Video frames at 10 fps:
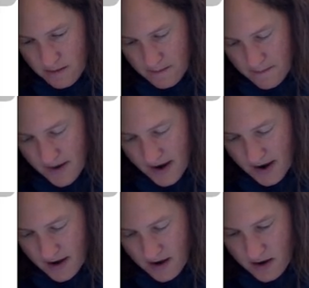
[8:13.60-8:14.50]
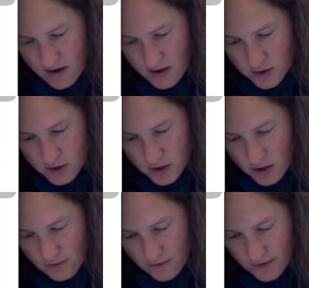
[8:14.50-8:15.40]
by
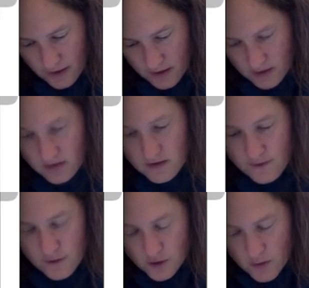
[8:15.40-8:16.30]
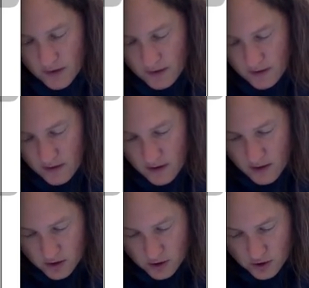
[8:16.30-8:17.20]
solving the first one.
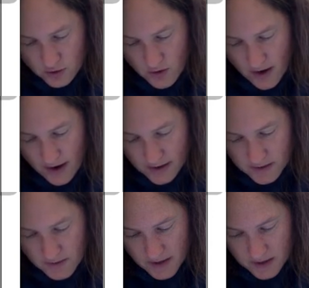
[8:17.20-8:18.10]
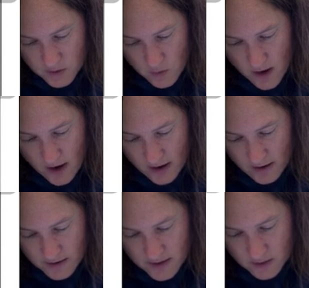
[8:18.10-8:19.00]
2x minus y
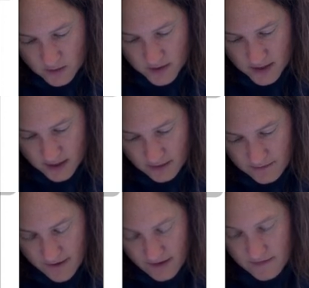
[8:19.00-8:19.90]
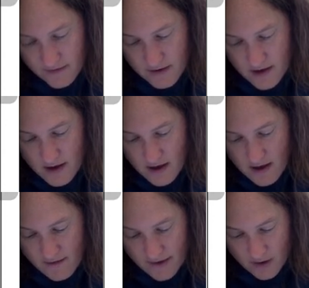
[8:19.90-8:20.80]
is equal to negative 5.
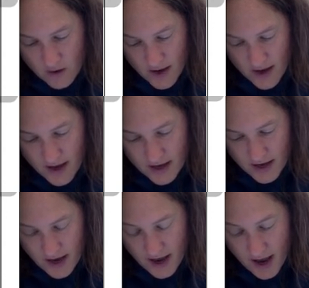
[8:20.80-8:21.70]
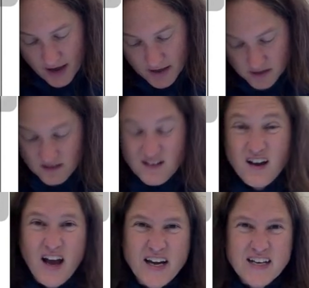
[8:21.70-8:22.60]
If I go ahead and
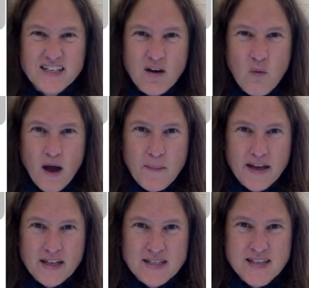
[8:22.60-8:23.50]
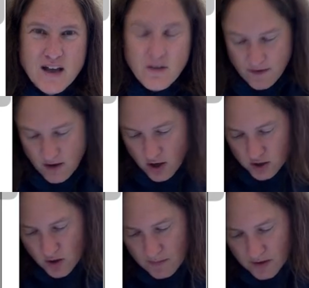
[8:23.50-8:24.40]
I need to get y by itself.
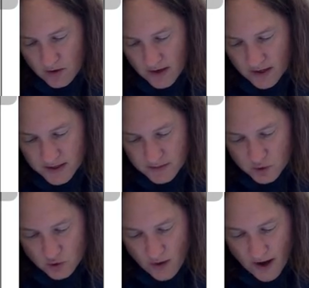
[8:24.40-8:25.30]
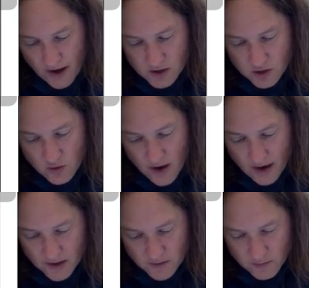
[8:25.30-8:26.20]
So I'm going to go ahead and subtract
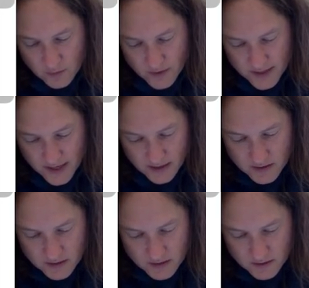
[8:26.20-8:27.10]
2x from both sides.